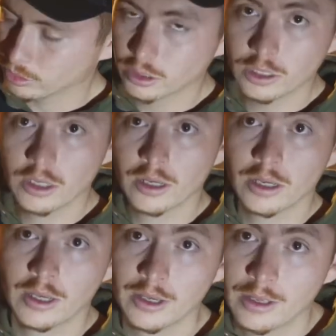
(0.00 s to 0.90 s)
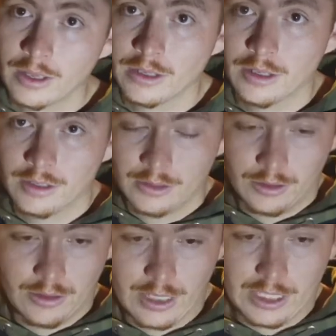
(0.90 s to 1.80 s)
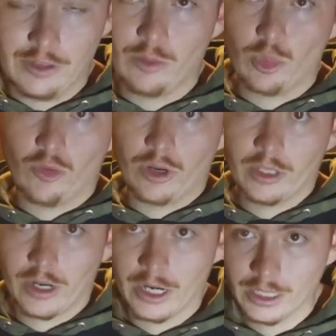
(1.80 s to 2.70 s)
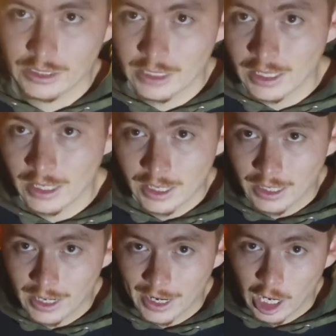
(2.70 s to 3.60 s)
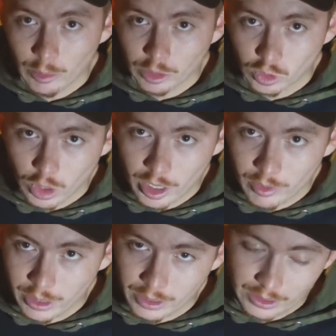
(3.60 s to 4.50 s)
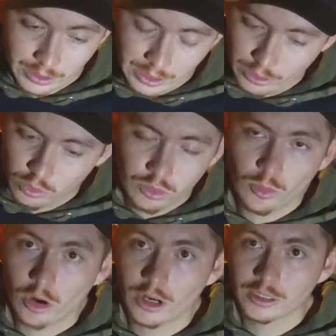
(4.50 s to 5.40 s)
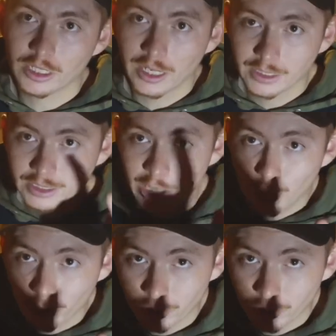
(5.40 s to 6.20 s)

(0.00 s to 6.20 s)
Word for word: you could. So that's living proof right there, guys. Like, comment, subscribe, and stay tuned for more content, guys. Keep on